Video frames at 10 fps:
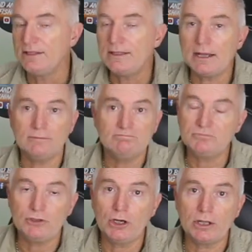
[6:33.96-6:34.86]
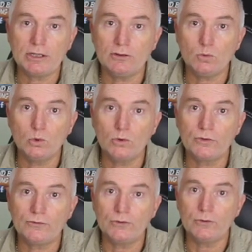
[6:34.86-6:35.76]
that you don't get the water
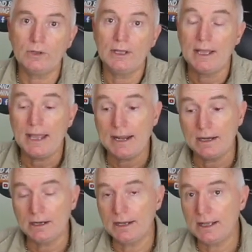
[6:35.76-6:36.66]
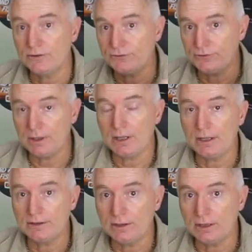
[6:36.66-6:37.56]
through. And it allows
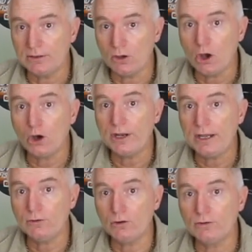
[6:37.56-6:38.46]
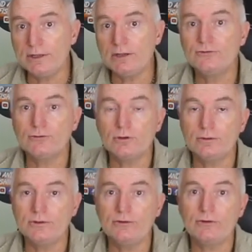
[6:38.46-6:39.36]
the hot air on the
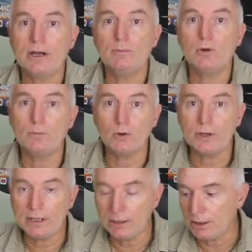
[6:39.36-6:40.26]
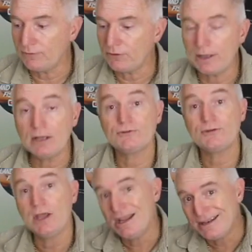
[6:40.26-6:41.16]
inside generated by body heat and everything else
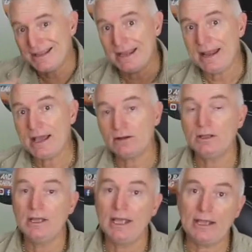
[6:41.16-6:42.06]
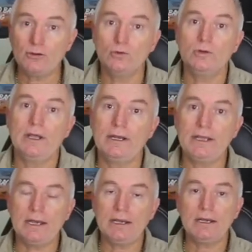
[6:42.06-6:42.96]
to get out and cool air to
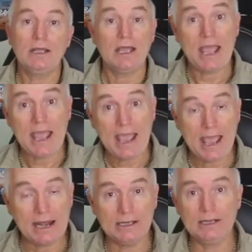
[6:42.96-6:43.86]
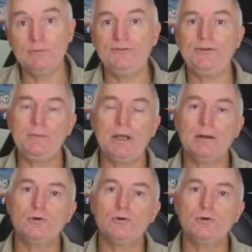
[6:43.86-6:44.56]
get in, and limits the amount of